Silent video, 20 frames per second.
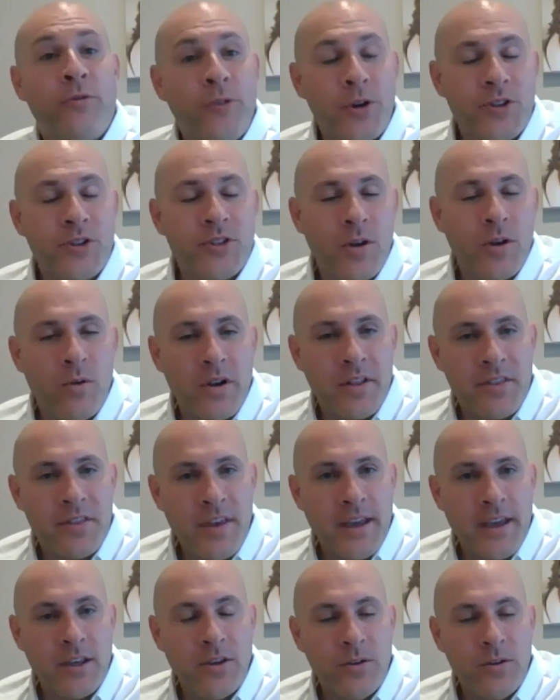first I want to
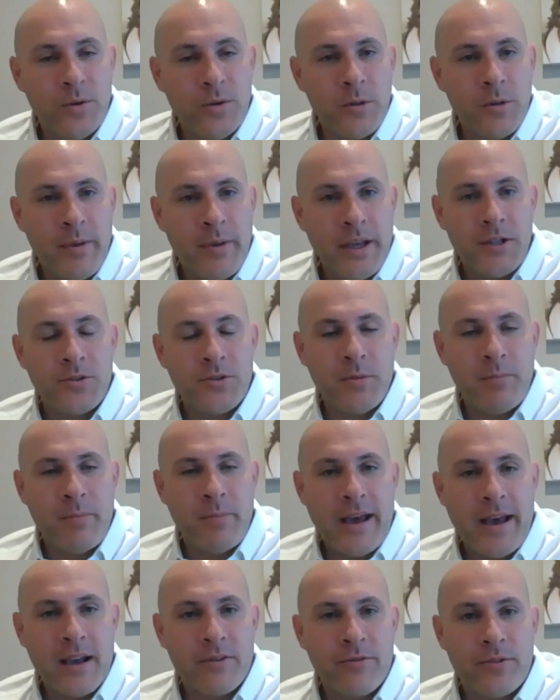thank you and the Patriot
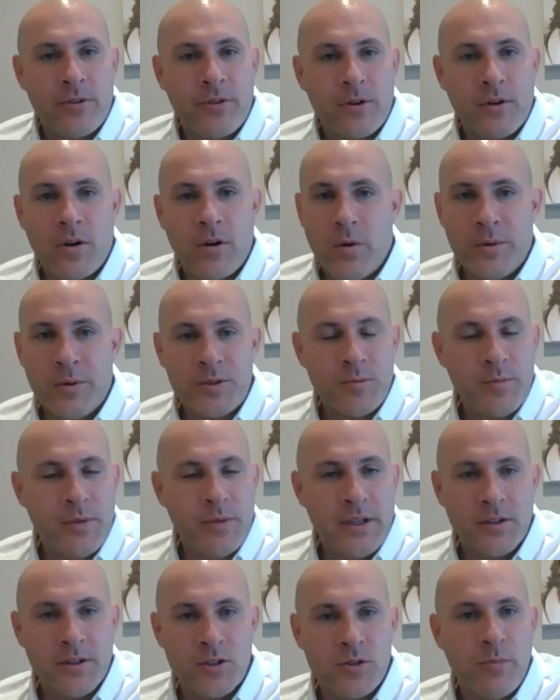Pack for always
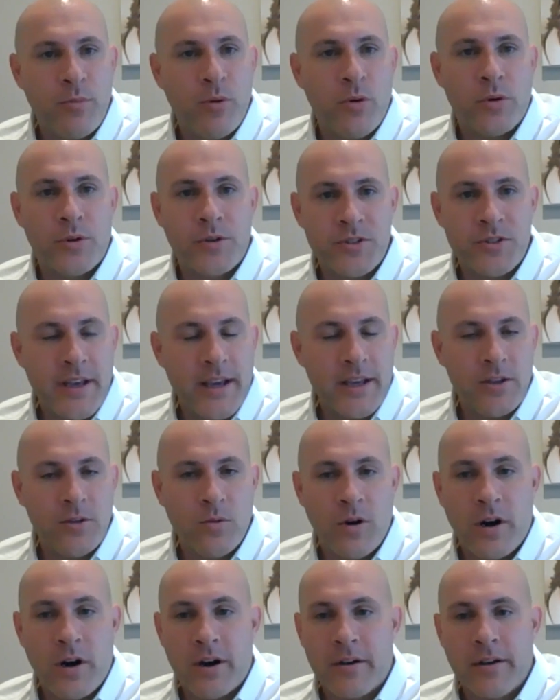being the supporters that you
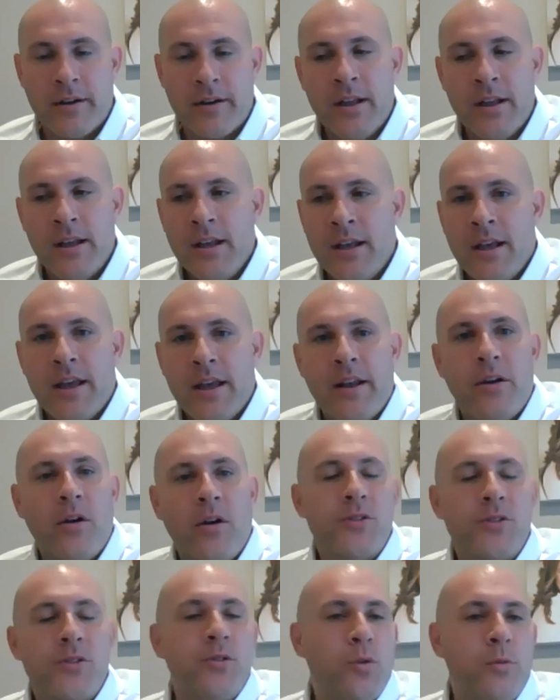are. And I
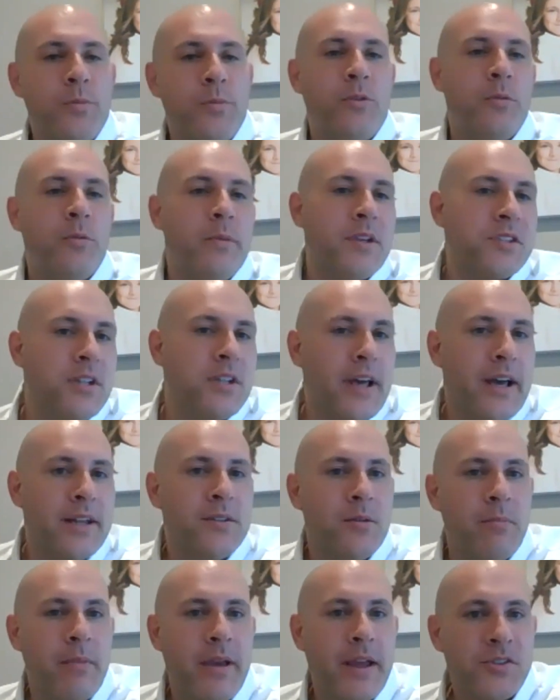also would be remiss not
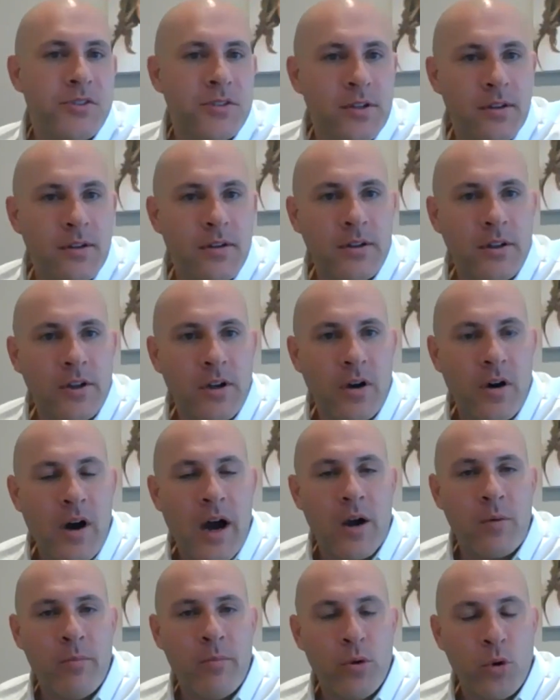to mention,
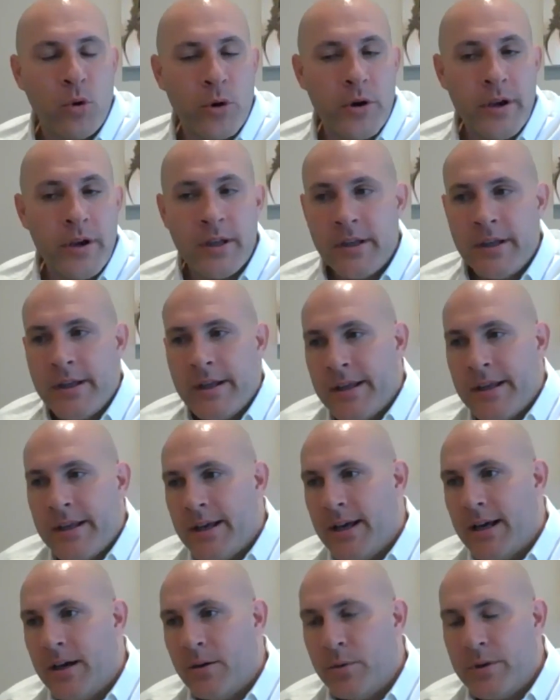our board.
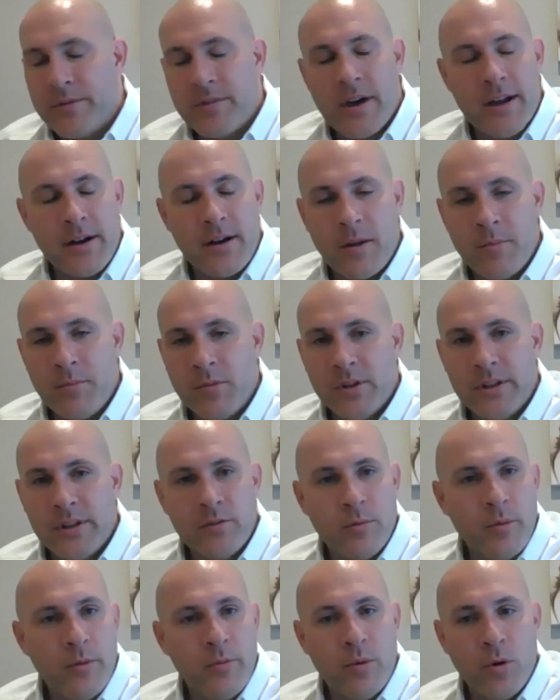We've got an
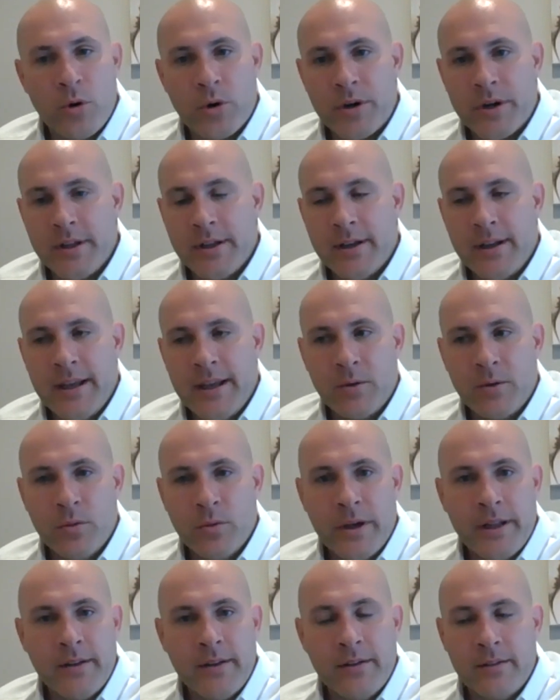unbelievable board, and
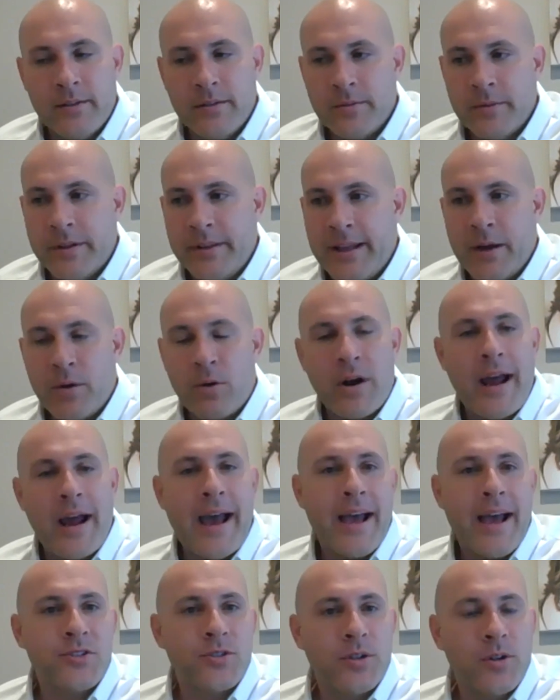when they were
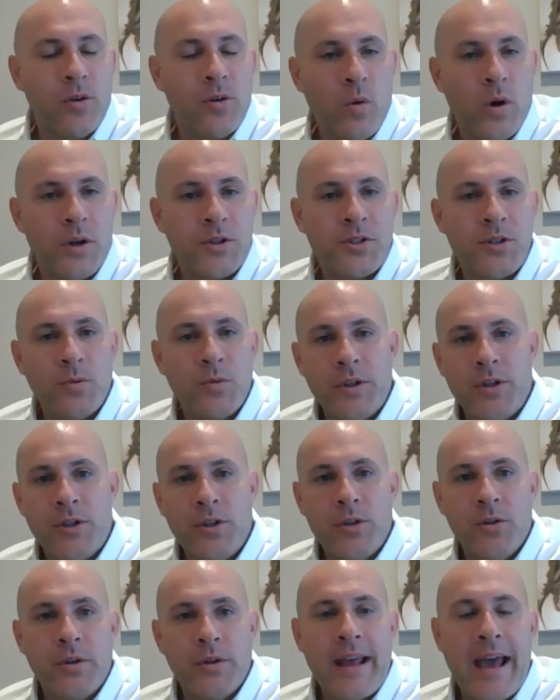asked, what should we
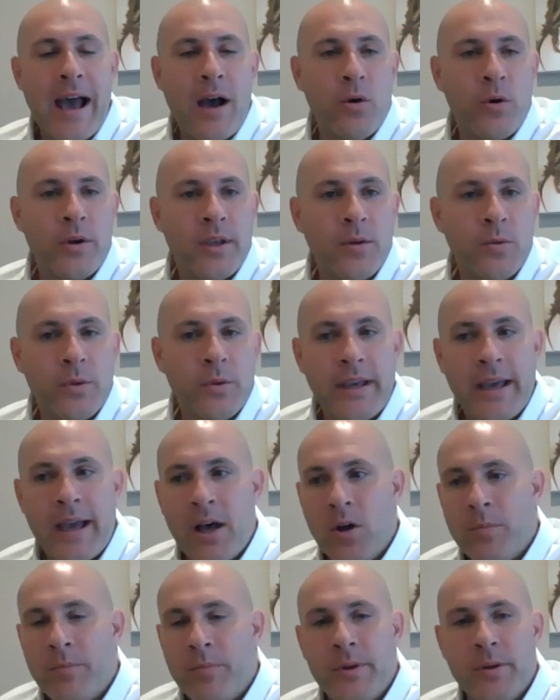do and how can we
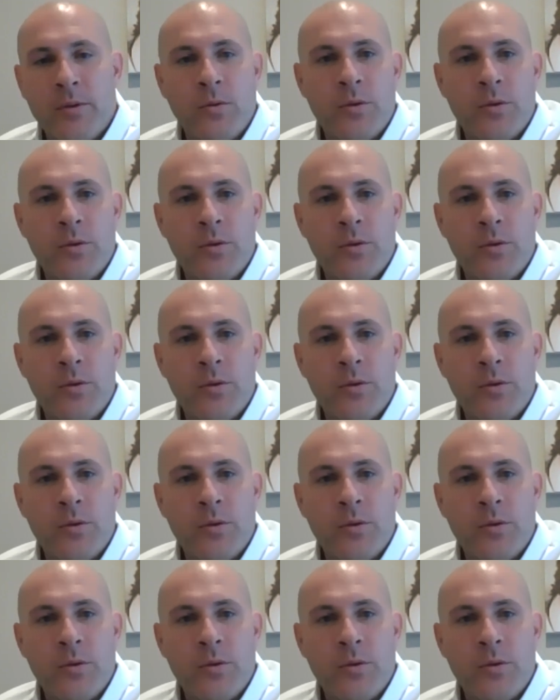help, it